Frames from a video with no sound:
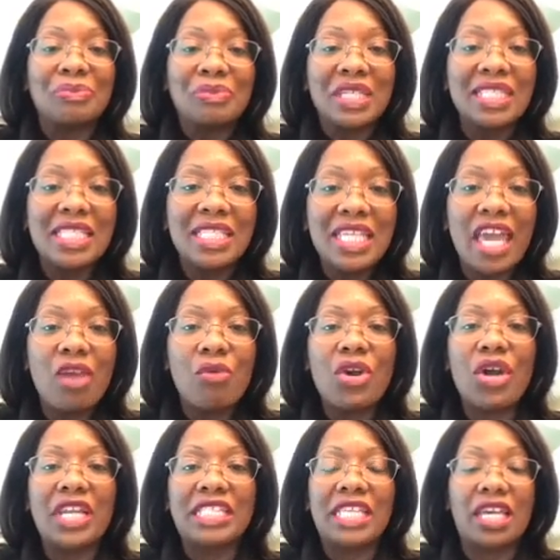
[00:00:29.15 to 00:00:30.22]
Today, we're
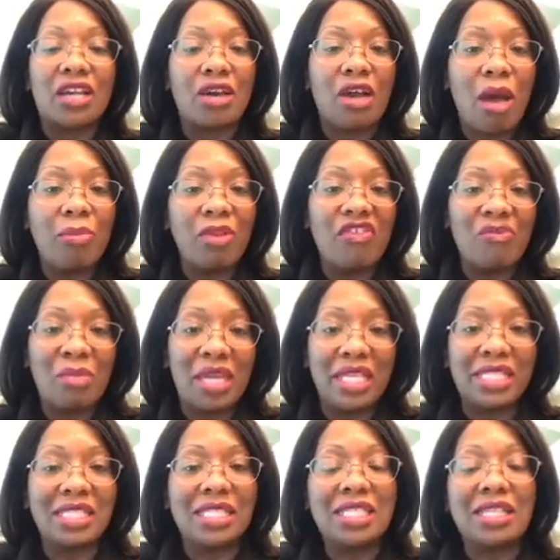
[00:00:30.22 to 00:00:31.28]
going to take a couple of
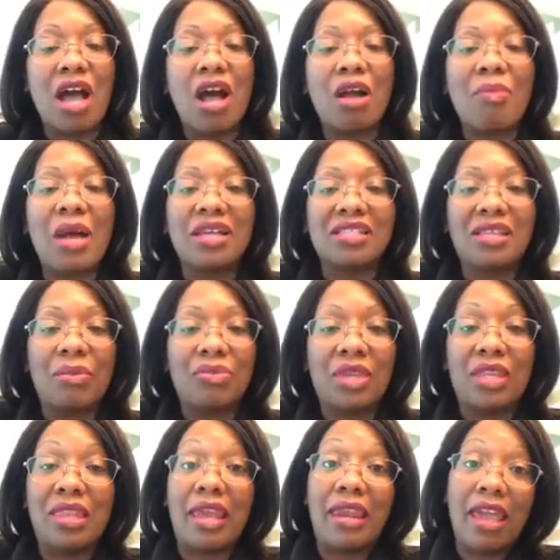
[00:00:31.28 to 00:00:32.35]
minutes to talk about something
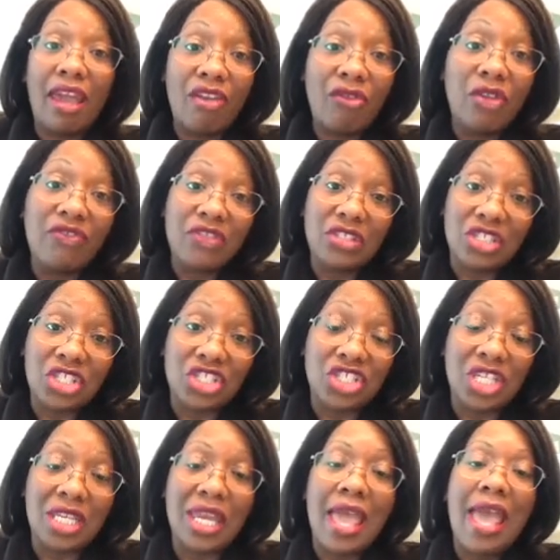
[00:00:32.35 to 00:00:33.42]
that every
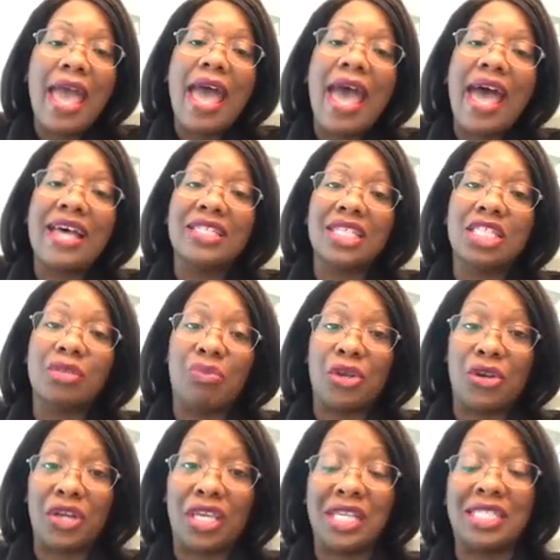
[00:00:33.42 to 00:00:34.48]
physician has
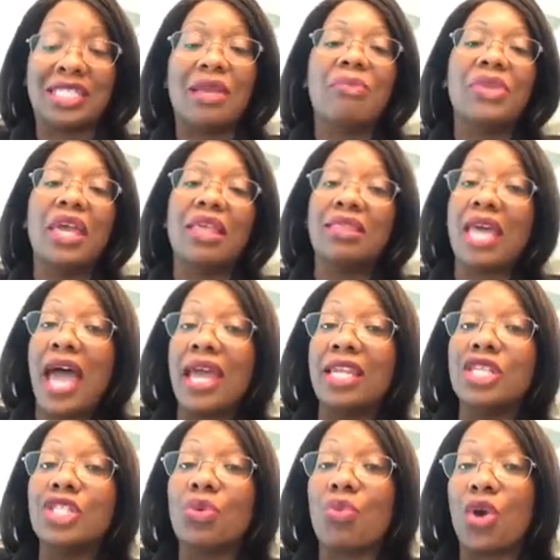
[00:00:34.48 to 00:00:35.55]
experienced, and that
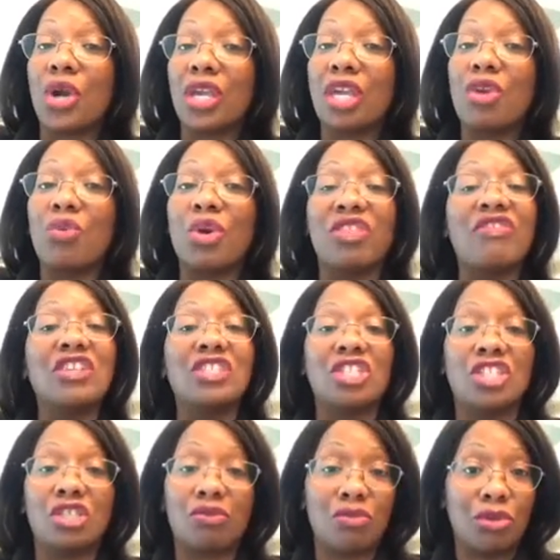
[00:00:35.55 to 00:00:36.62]
is working with
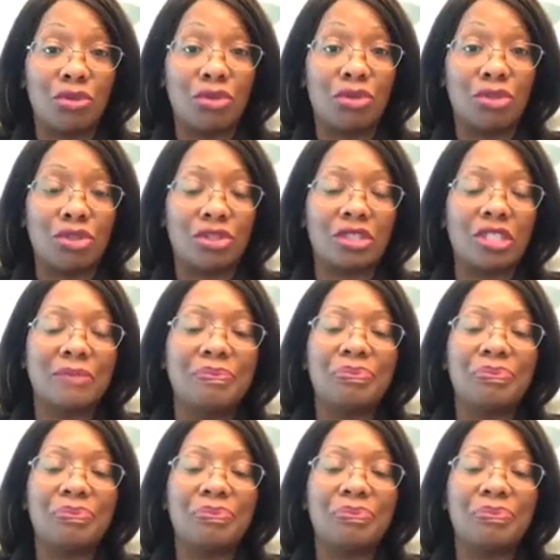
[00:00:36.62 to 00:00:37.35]
physician recruiters.